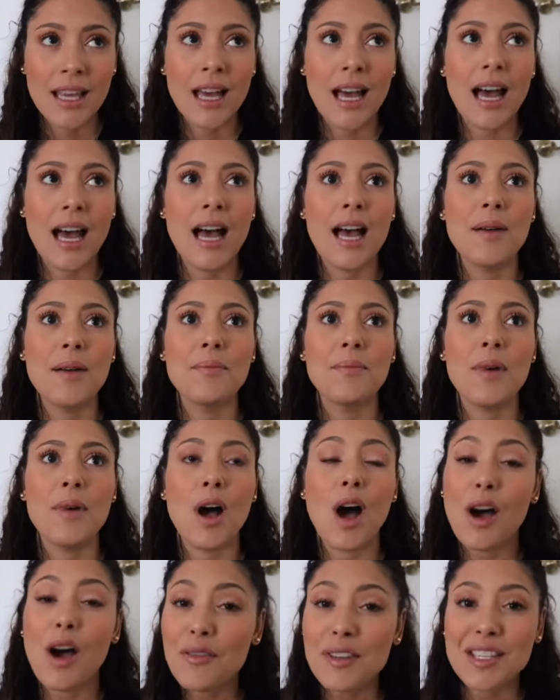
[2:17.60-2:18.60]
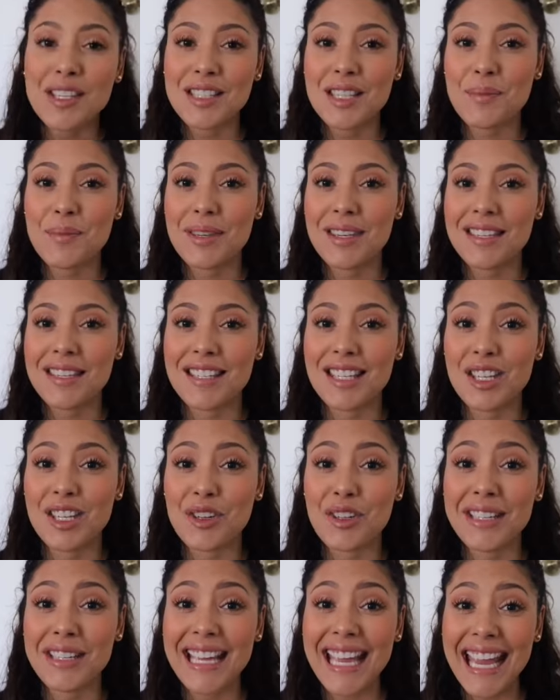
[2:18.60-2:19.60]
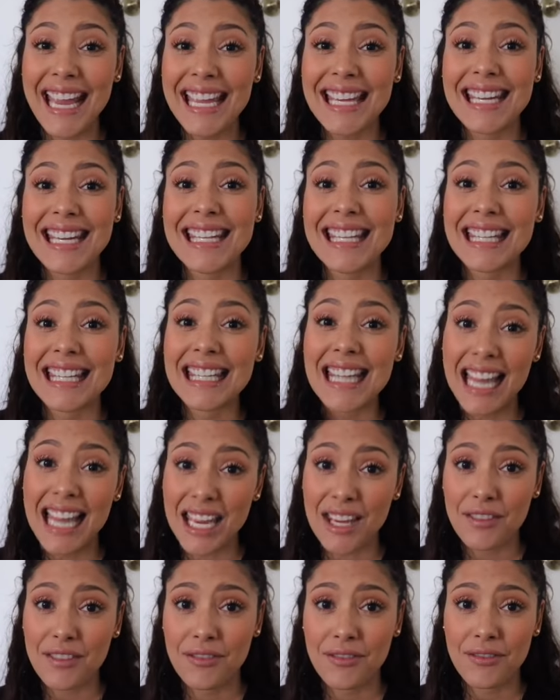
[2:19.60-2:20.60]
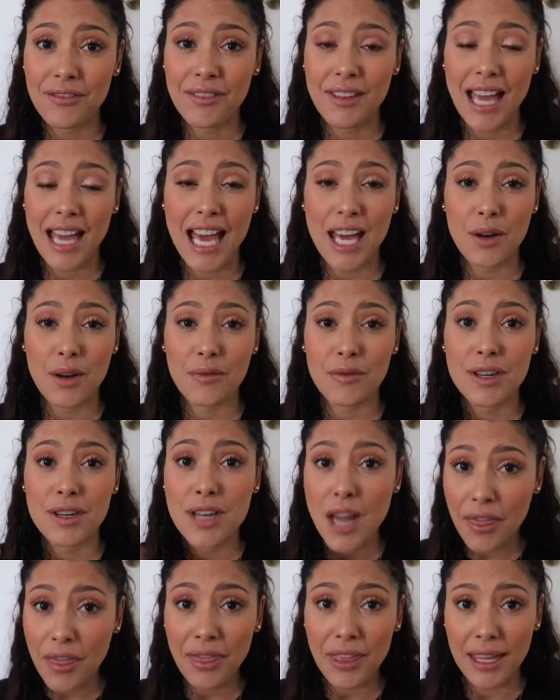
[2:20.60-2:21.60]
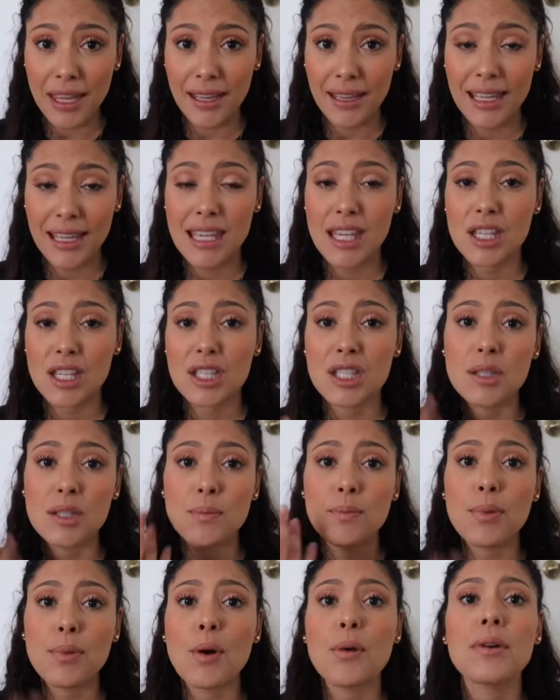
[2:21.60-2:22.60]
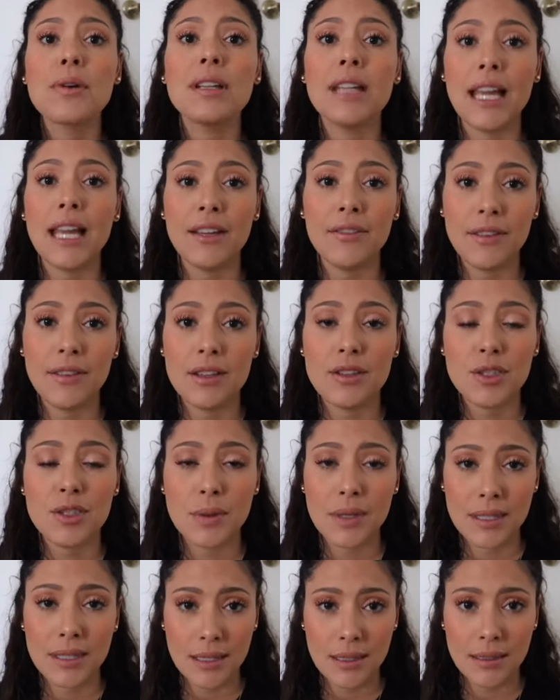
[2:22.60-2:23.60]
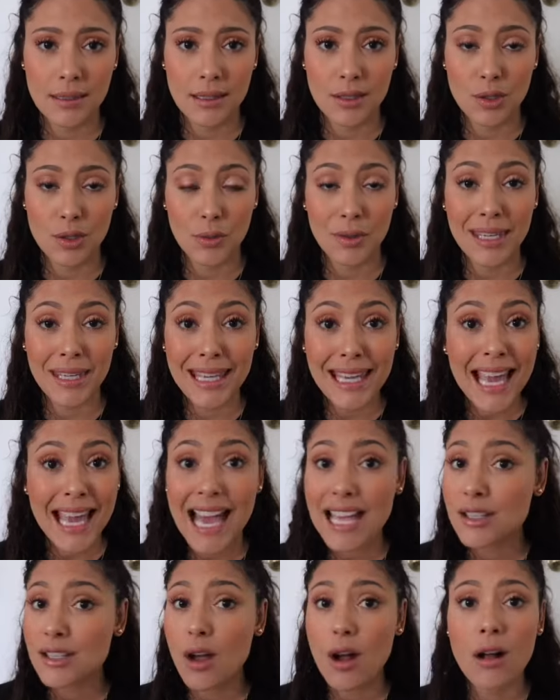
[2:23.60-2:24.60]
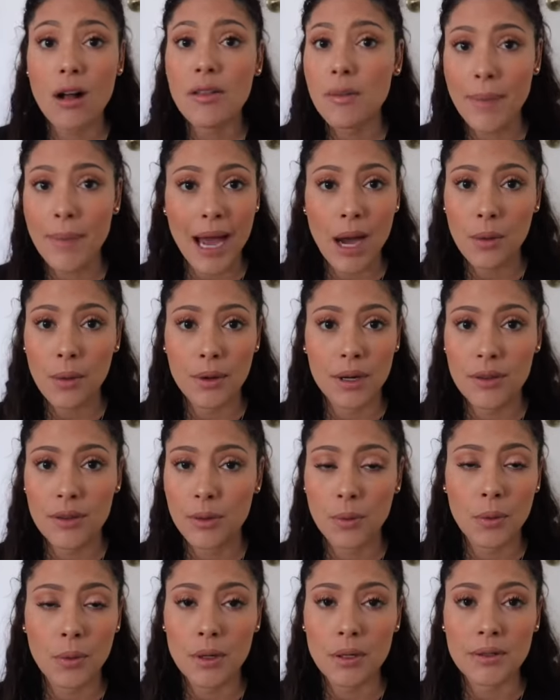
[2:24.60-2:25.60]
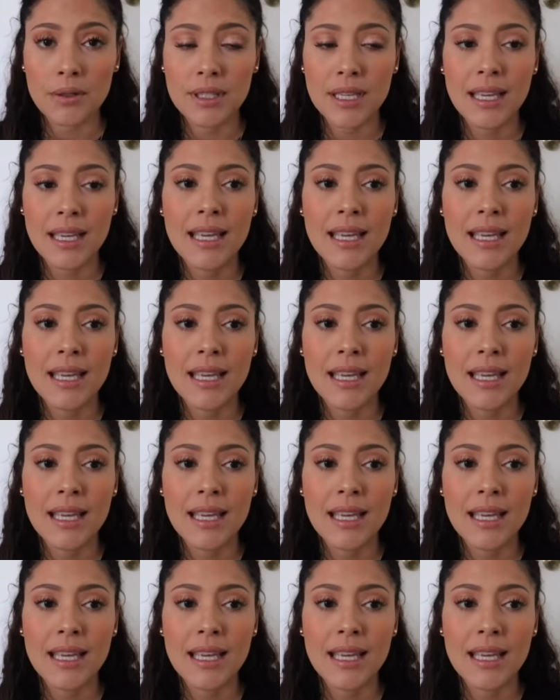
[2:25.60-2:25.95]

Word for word: Um, obviously, because he created life out of nothing. He spoke life into existence. So he has all the power in the world.